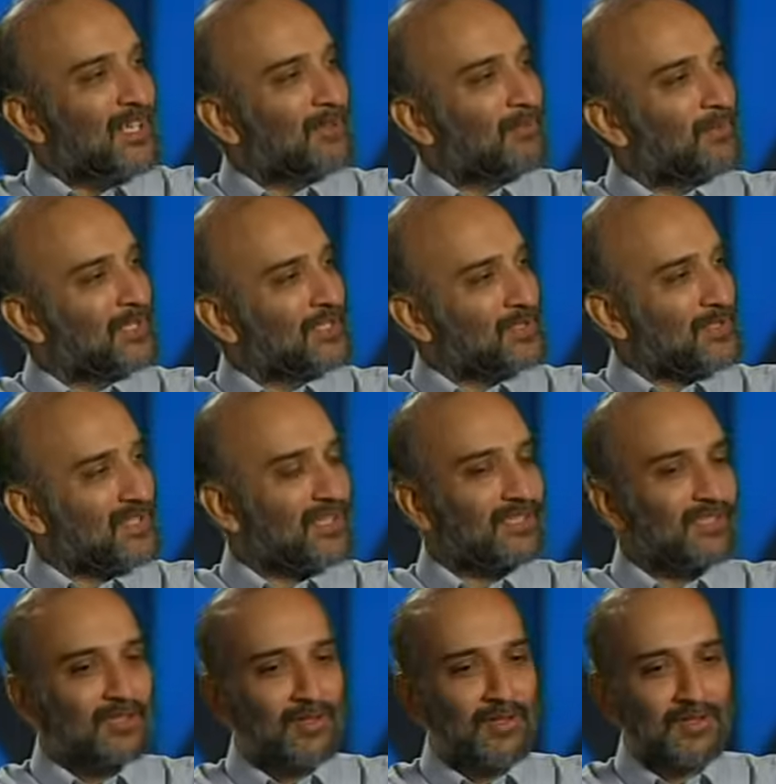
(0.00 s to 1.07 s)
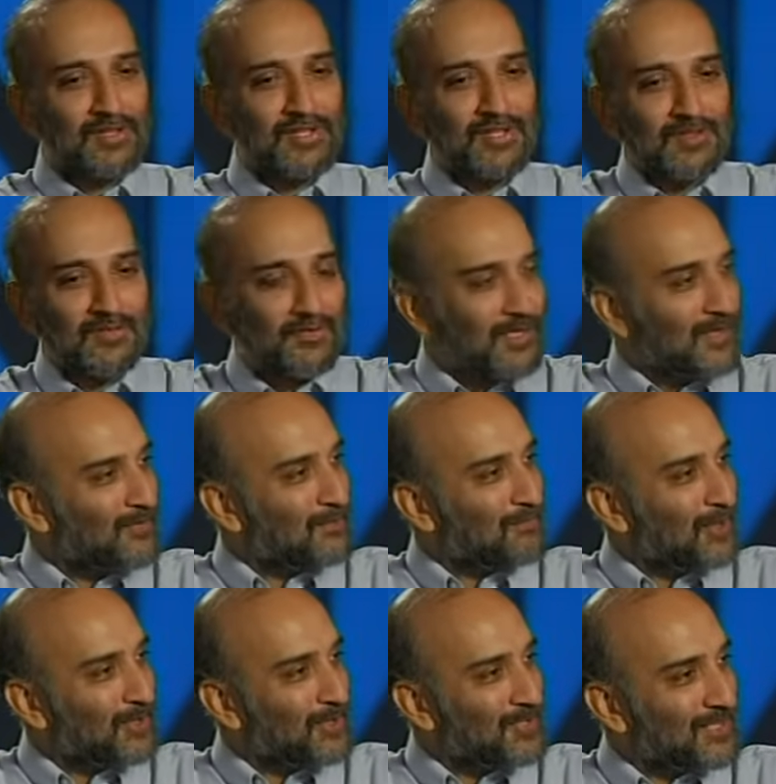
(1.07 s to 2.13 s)
When you say you're not fit for
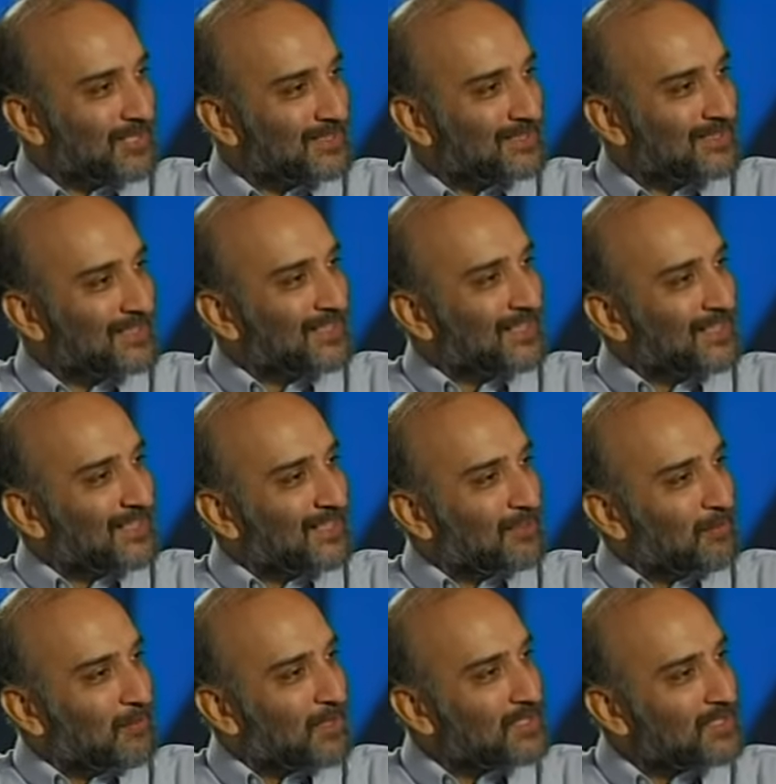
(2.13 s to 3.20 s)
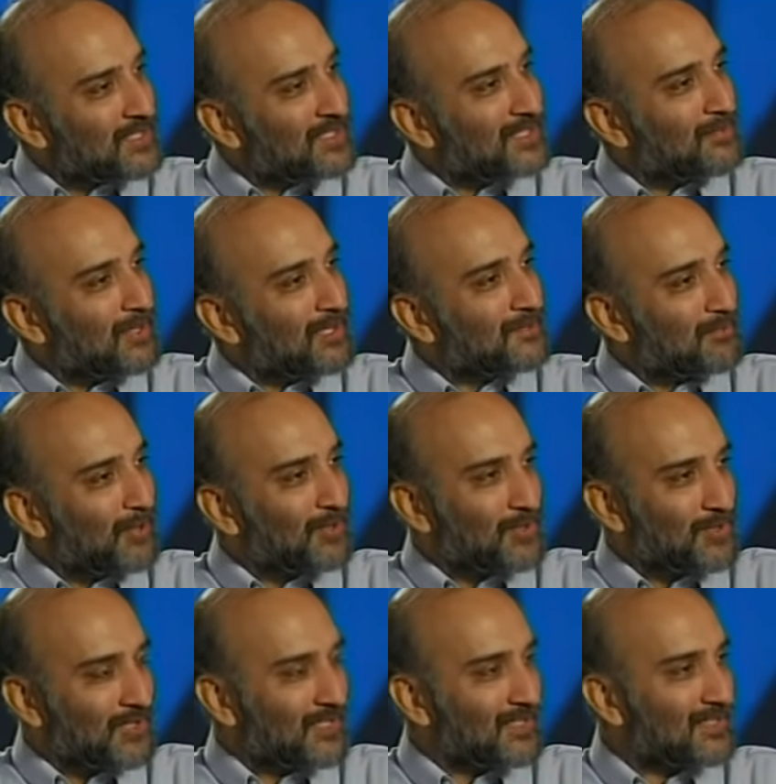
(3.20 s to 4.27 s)
politics, what is it about
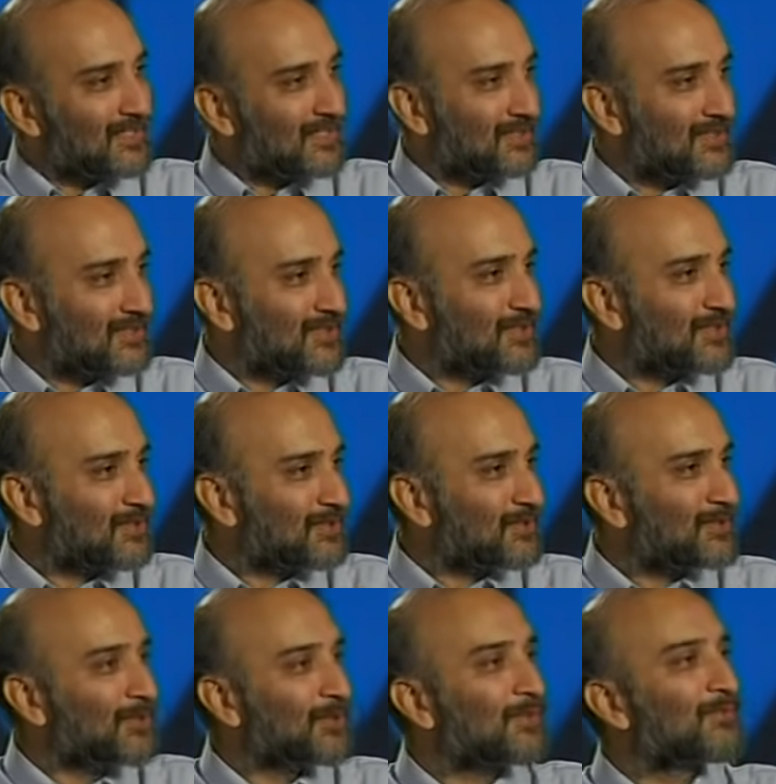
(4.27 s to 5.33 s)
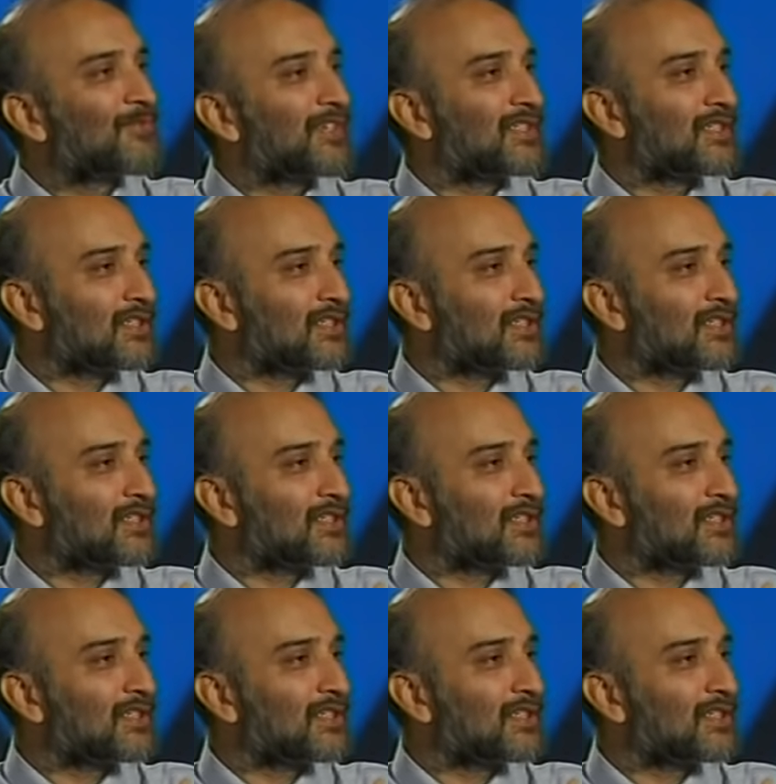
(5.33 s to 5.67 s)
politics that you don't fit